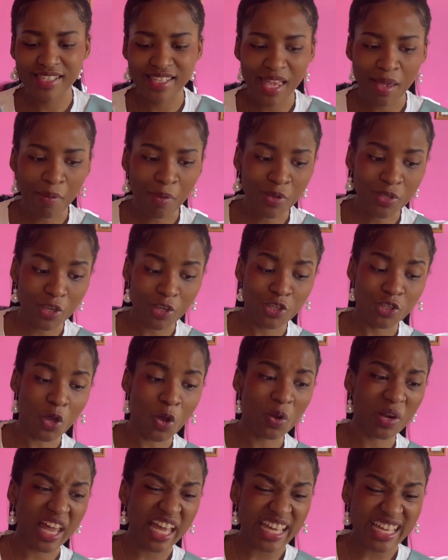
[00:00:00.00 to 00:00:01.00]
labels are so
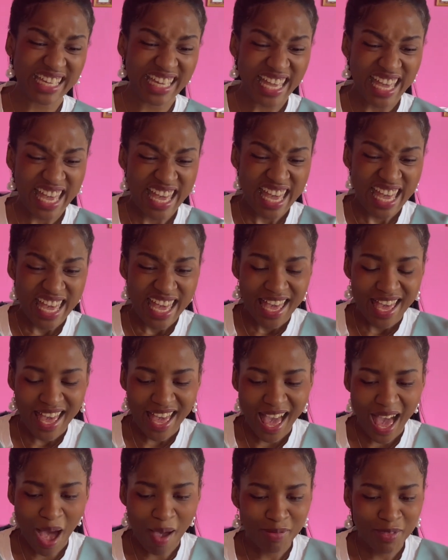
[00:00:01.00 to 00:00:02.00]

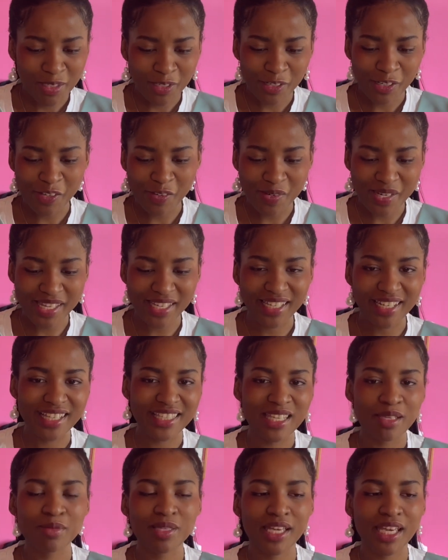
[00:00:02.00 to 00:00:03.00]
absolutely unique, and it
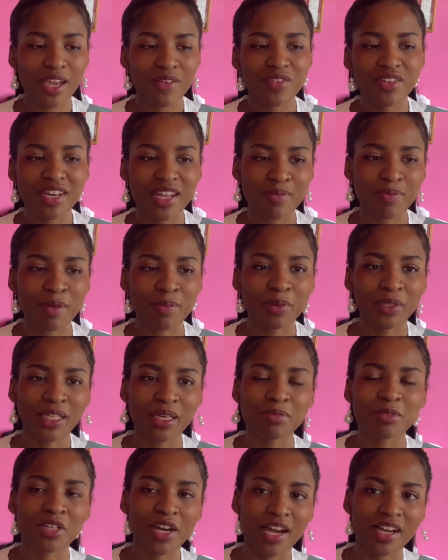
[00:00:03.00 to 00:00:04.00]
seems like every day people
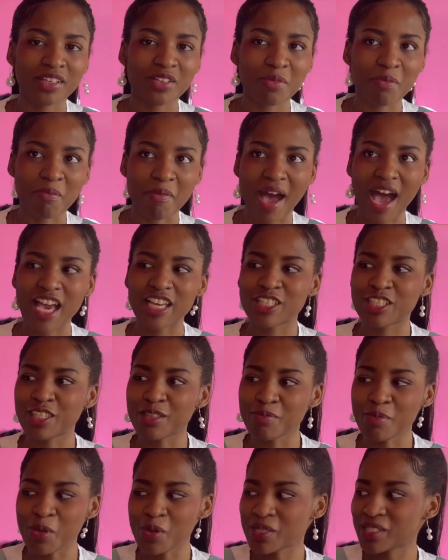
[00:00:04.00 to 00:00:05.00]
keep trying to mash the
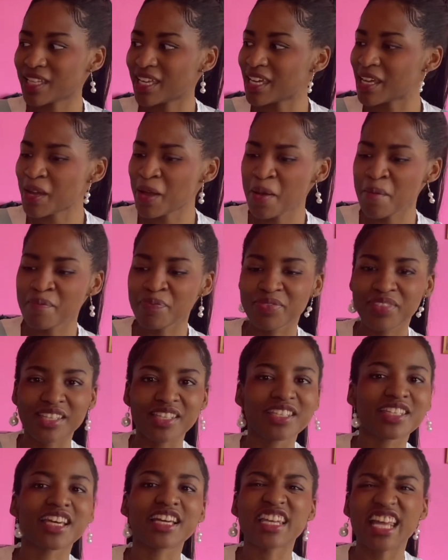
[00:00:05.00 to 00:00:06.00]
most
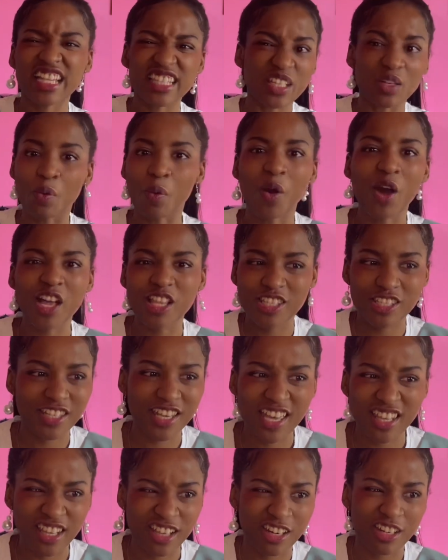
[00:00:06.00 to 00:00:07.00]
disconnected words
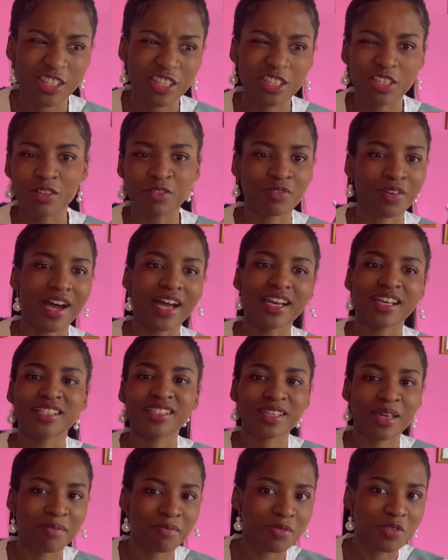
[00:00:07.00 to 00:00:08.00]
together to define
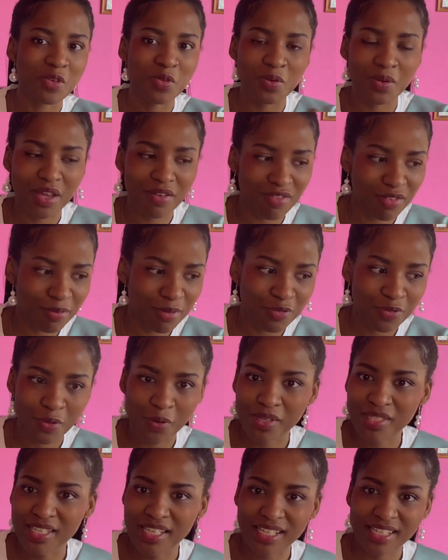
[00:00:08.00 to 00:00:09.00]
some new, never before
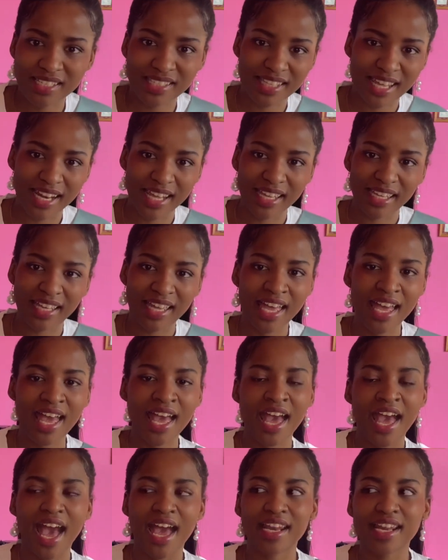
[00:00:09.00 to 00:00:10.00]
seen aesthetic.
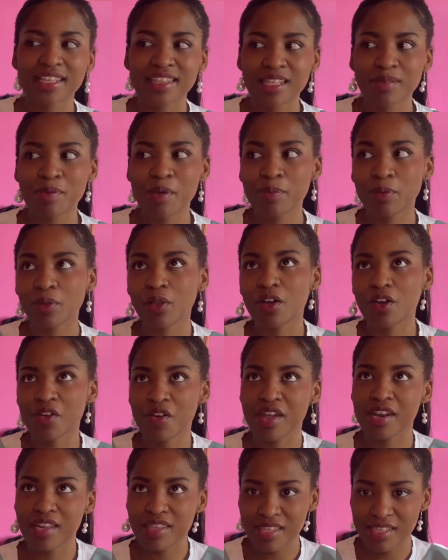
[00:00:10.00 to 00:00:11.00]
And I think people are
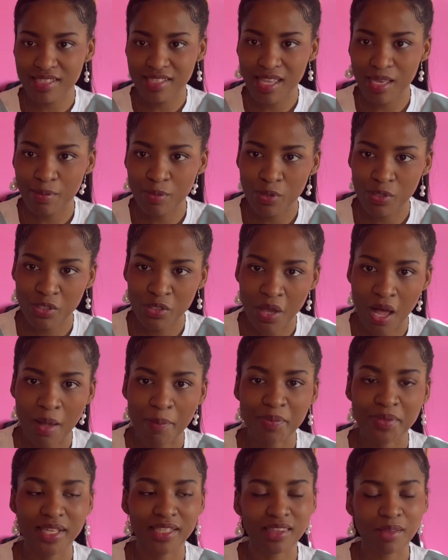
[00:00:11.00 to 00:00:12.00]
creating these labels to
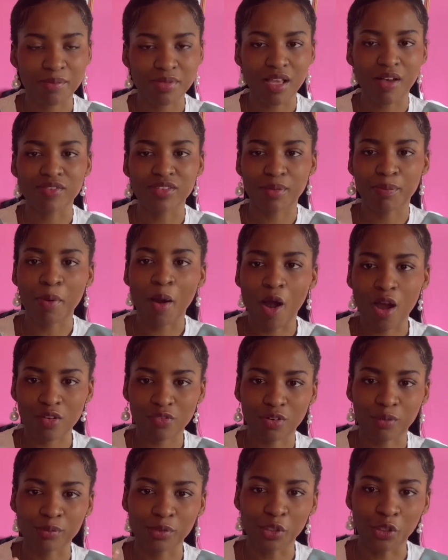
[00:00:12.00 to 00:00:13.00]
help set themselves apart
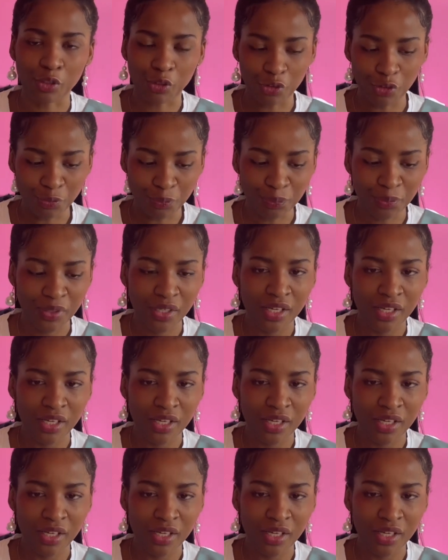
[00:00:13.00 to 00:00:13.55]
from the group.